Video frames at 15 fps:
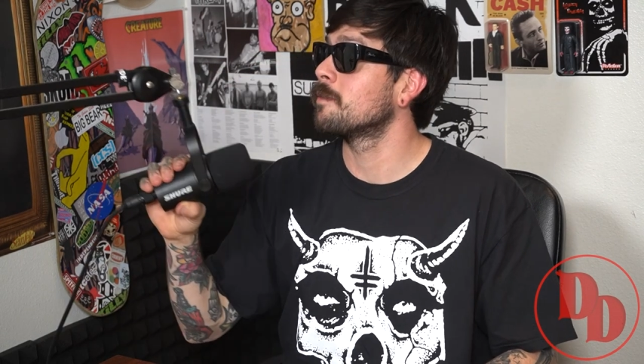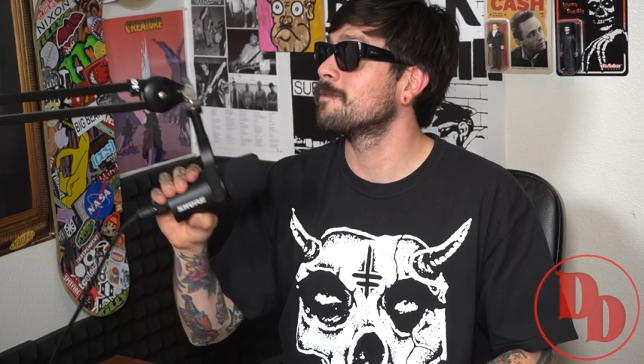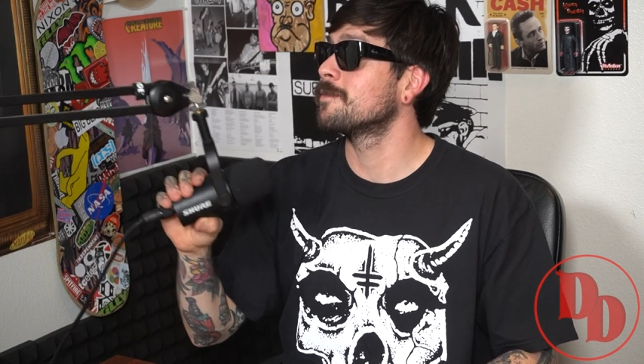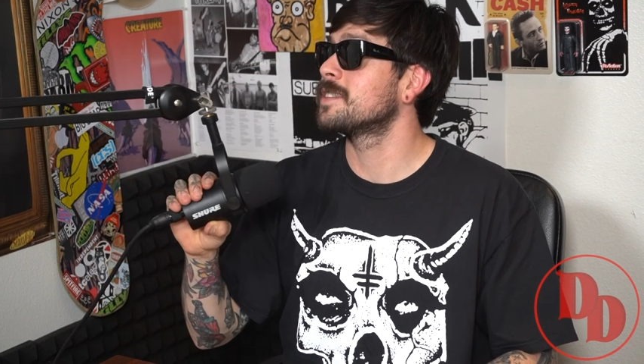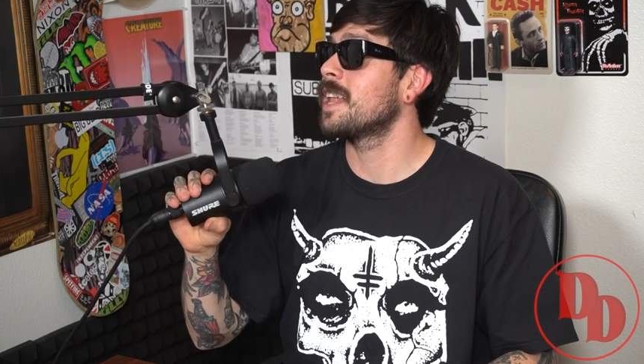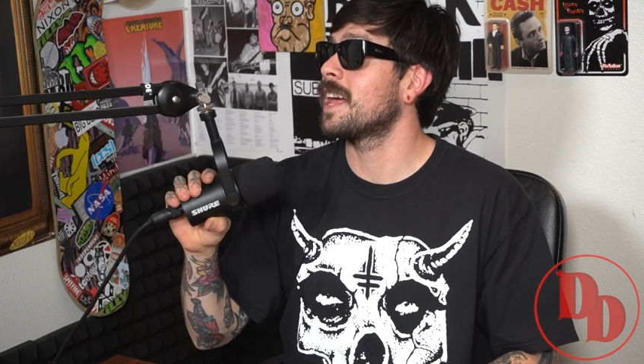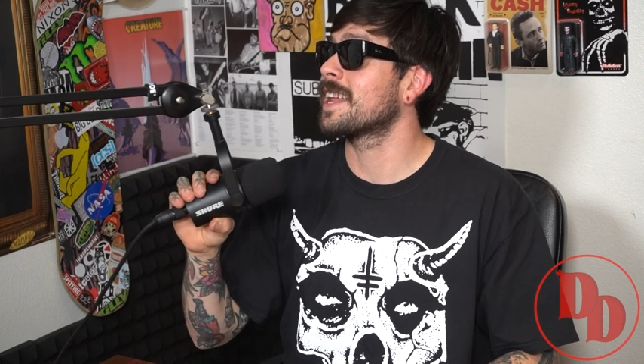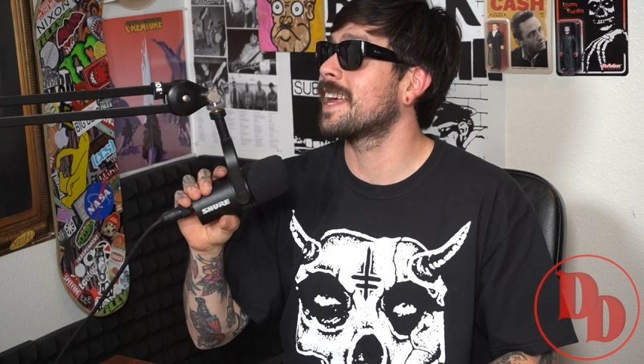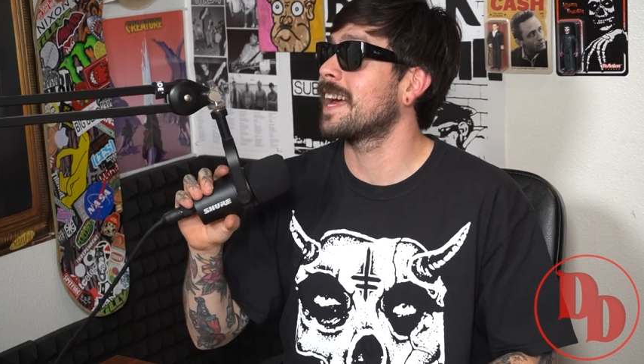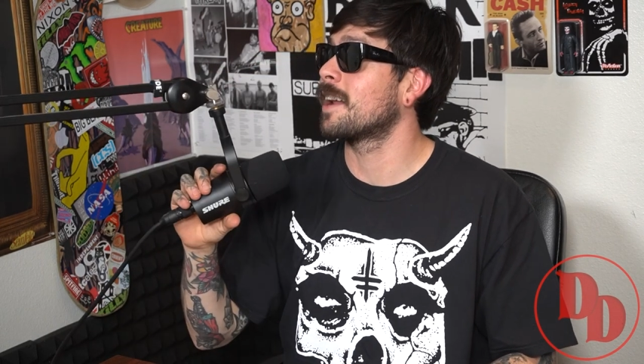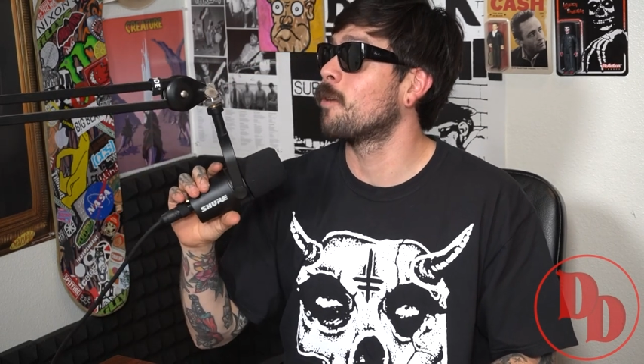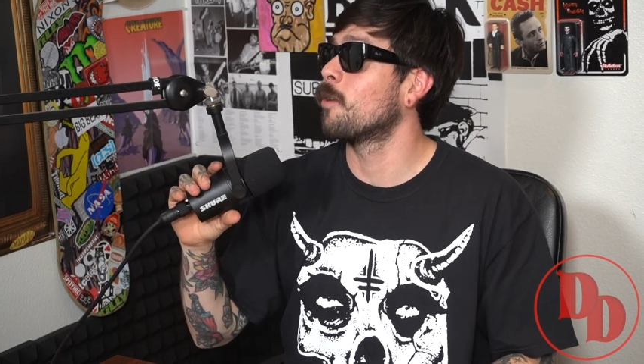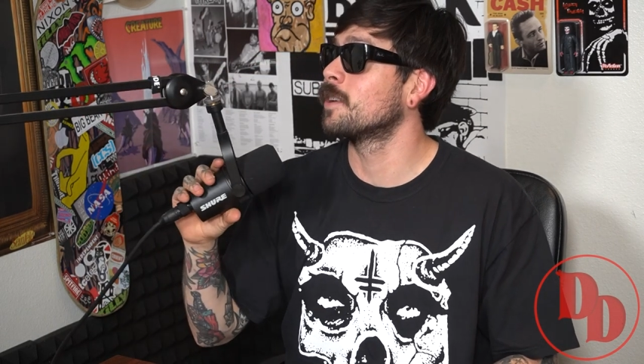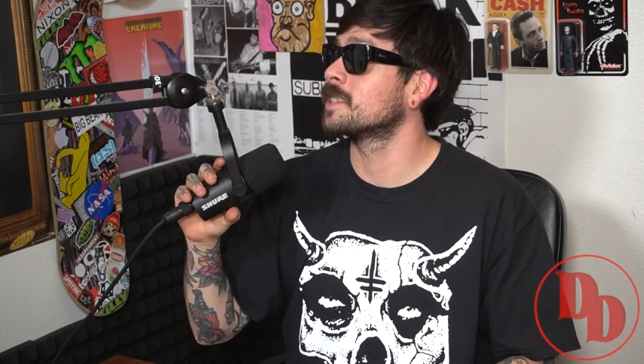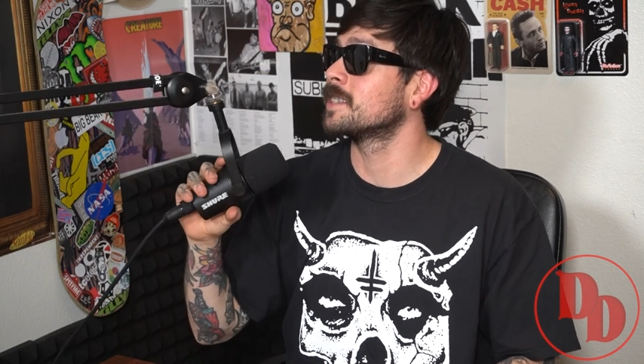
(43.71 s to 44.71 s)
There's a lot of
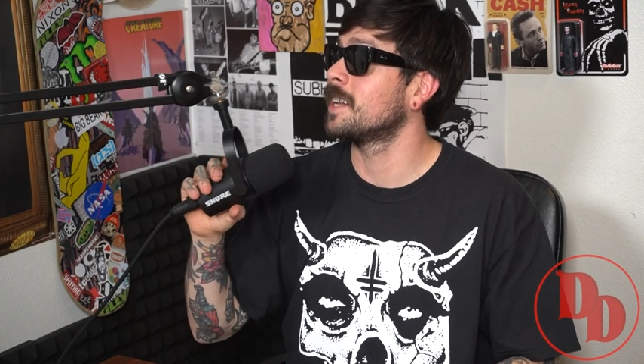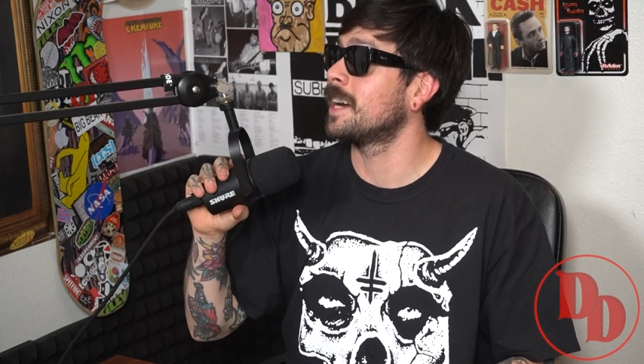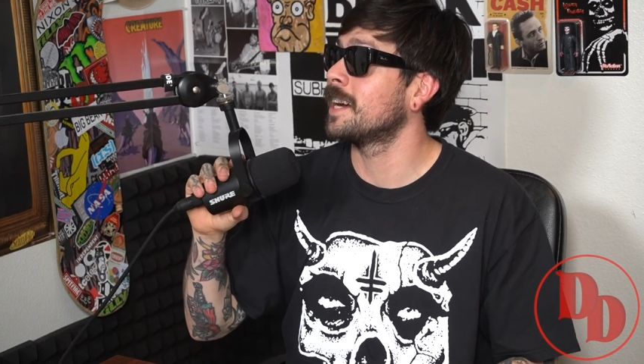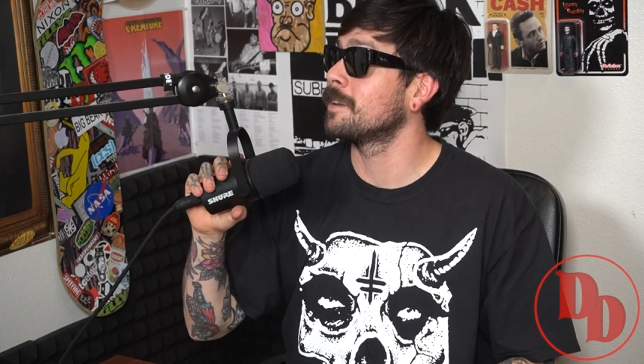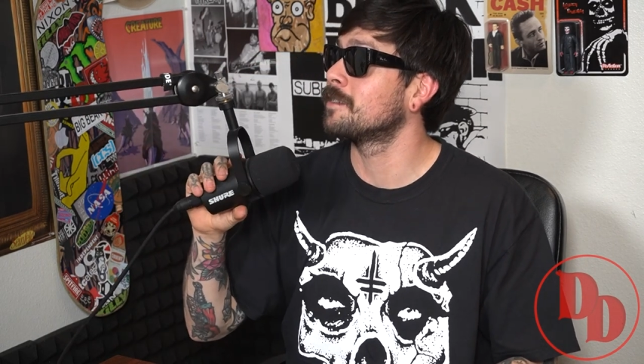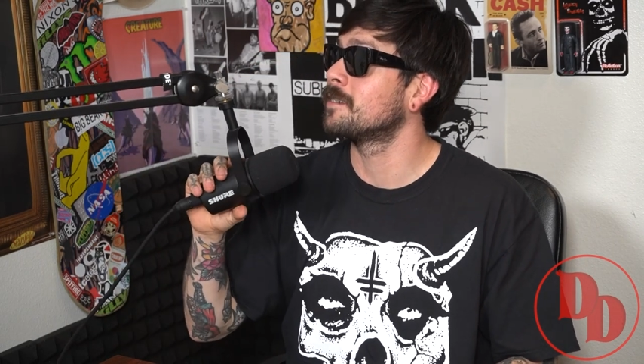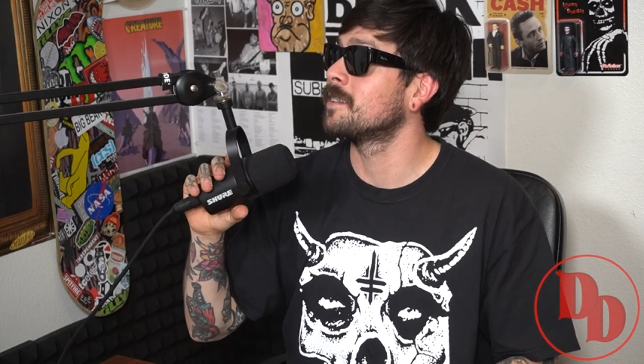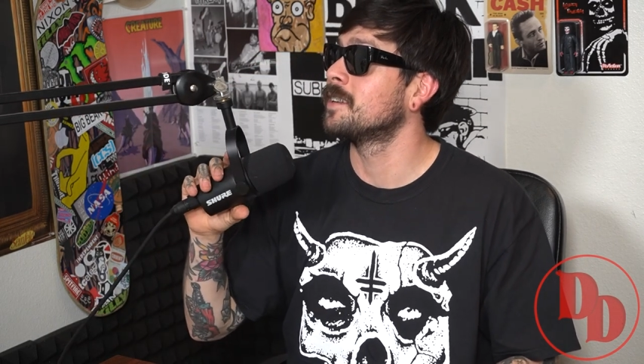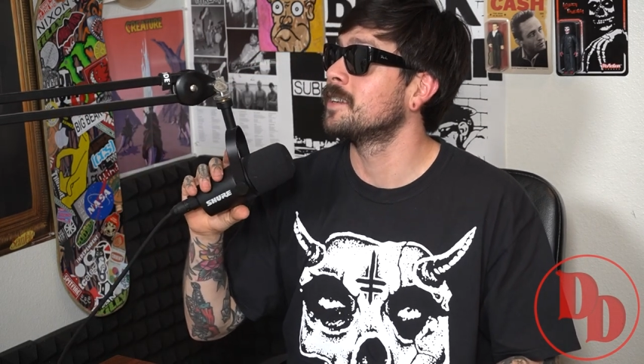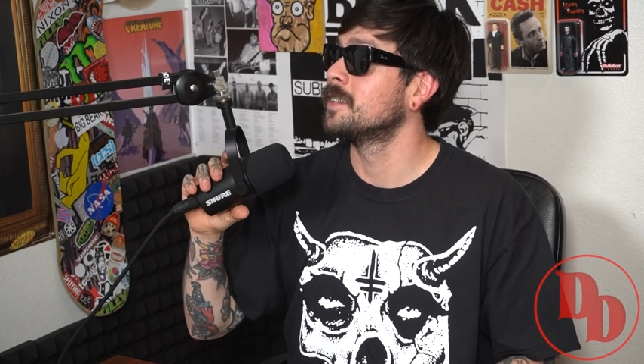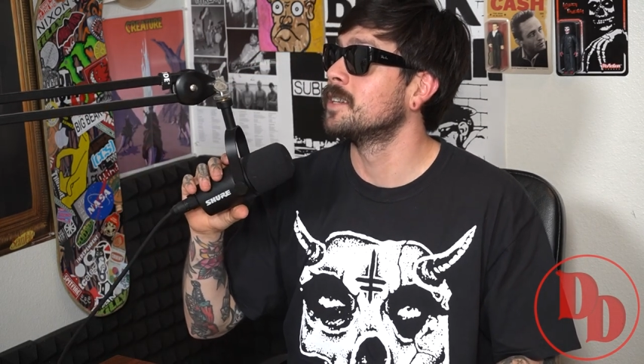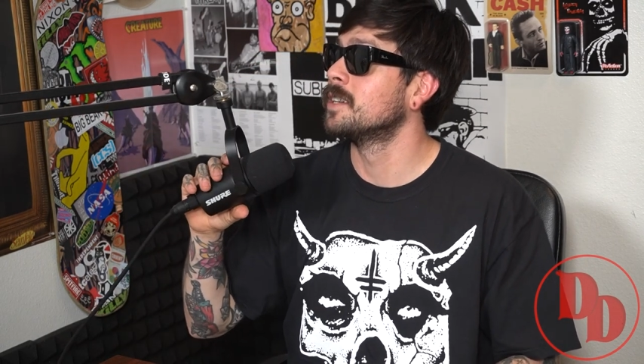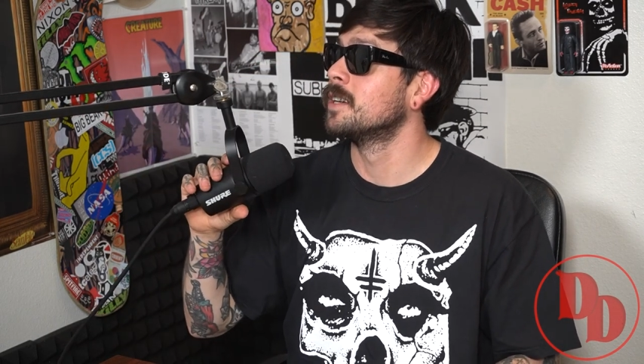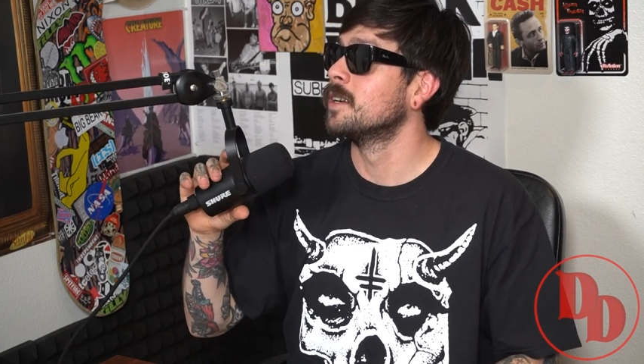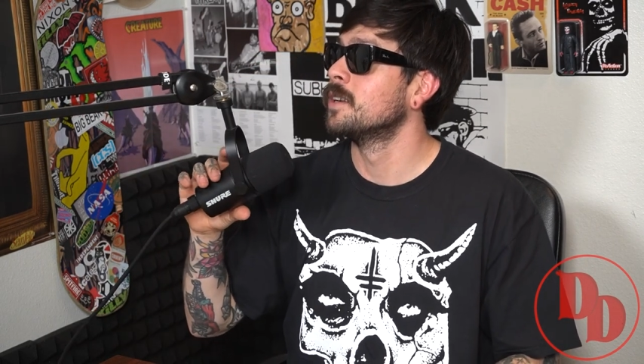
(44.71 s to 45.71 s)
categories in life.
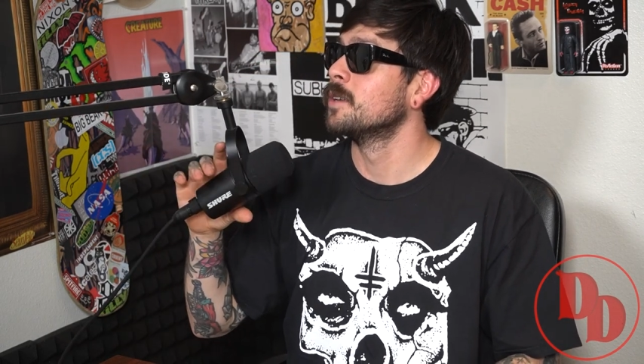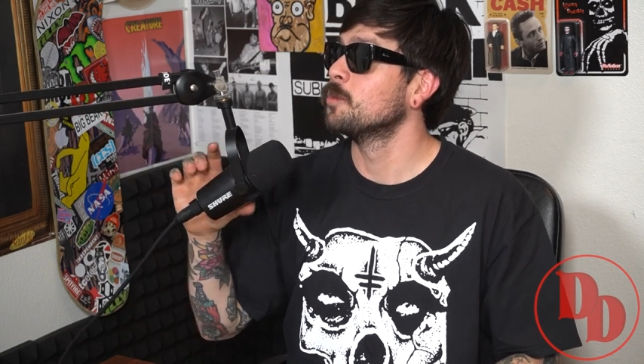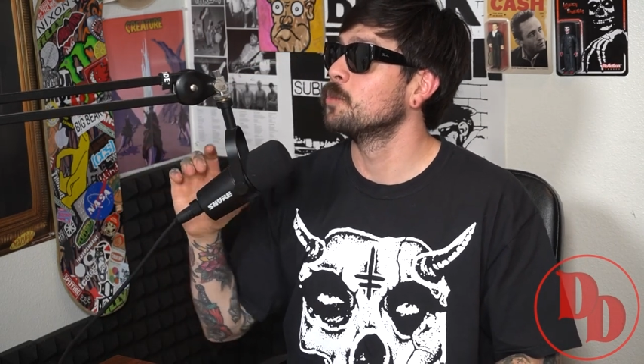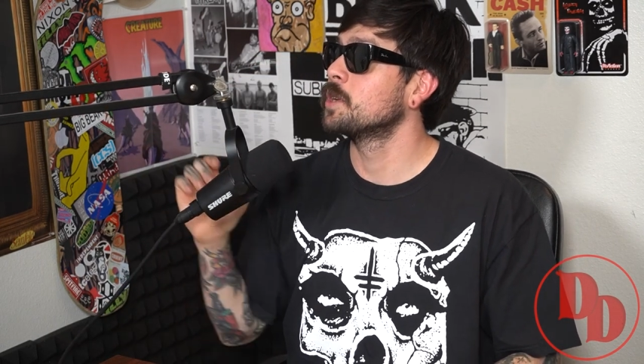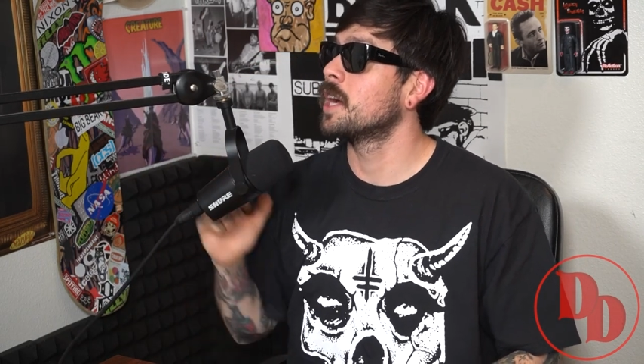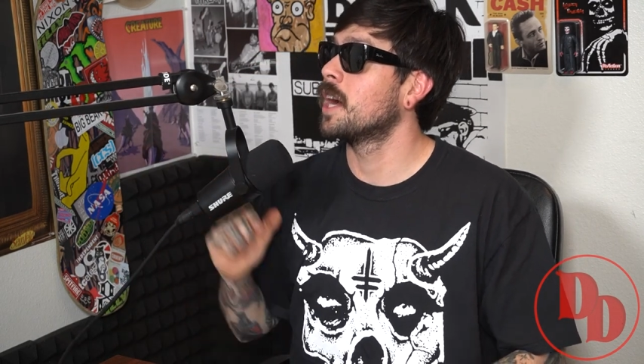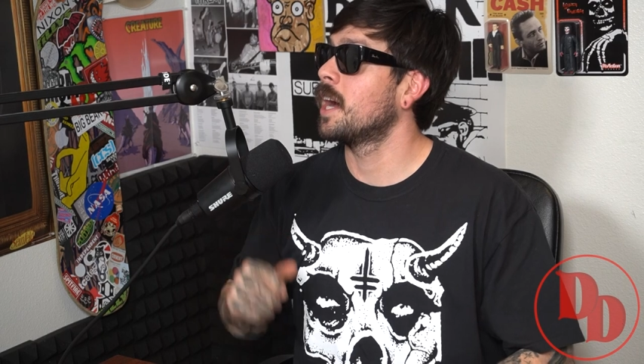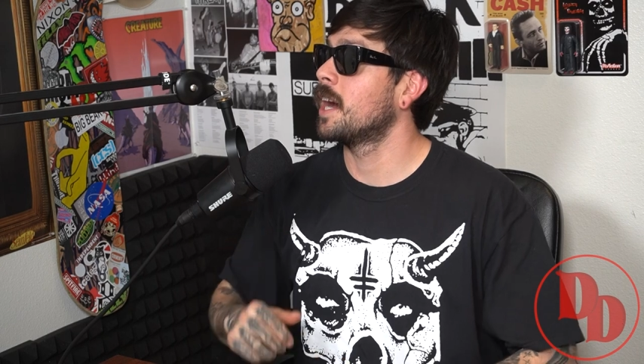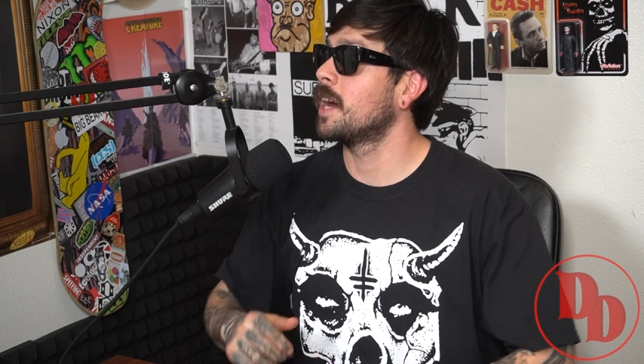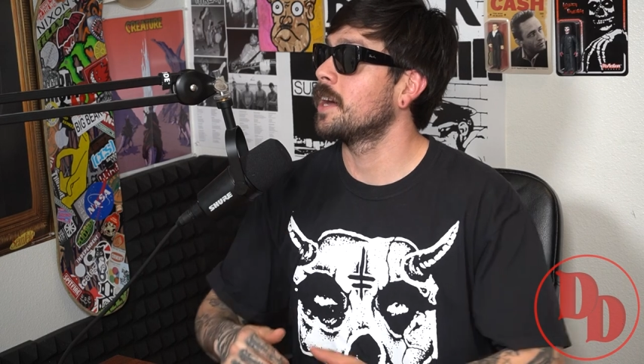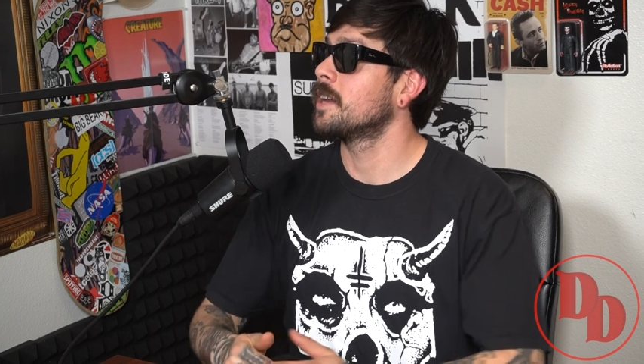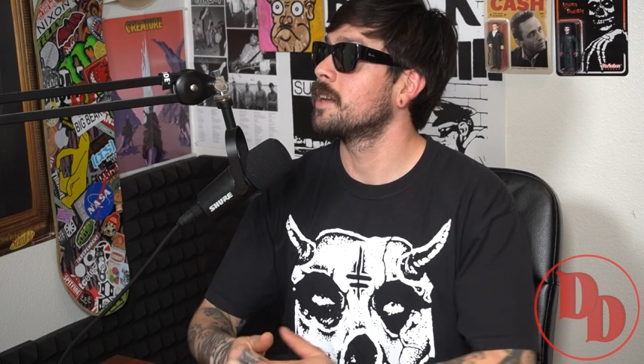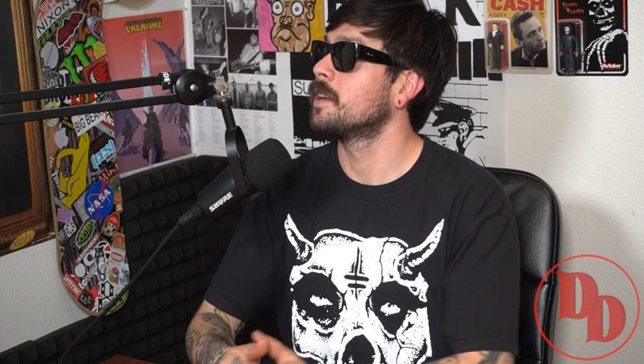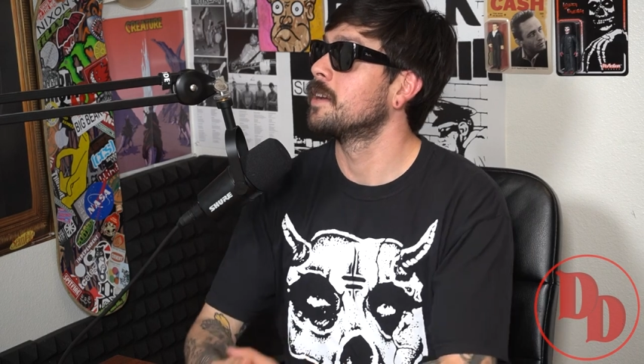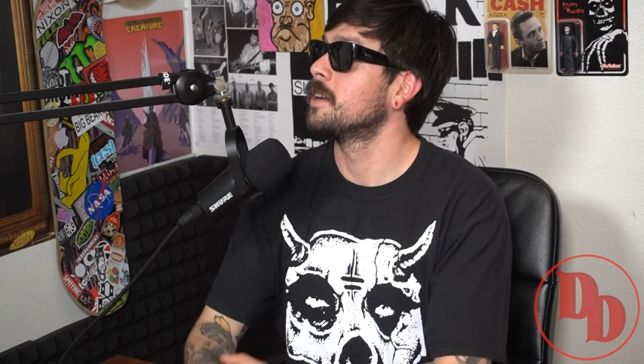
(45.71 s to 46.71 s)
We
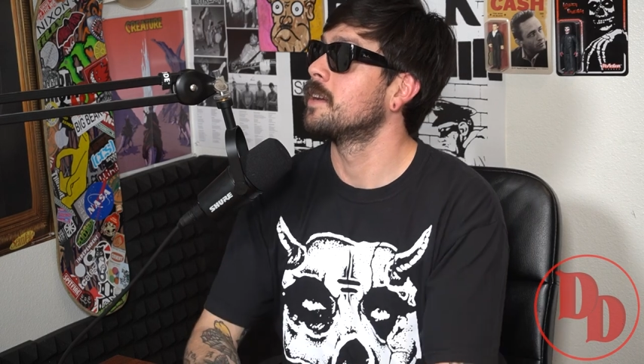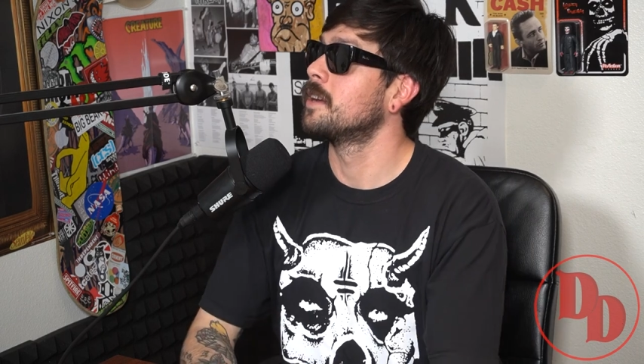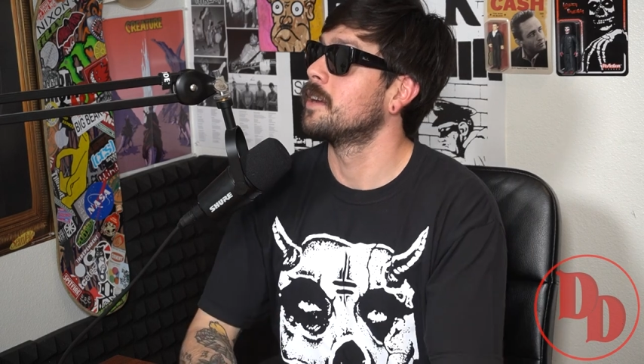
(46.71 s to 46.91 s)
got what,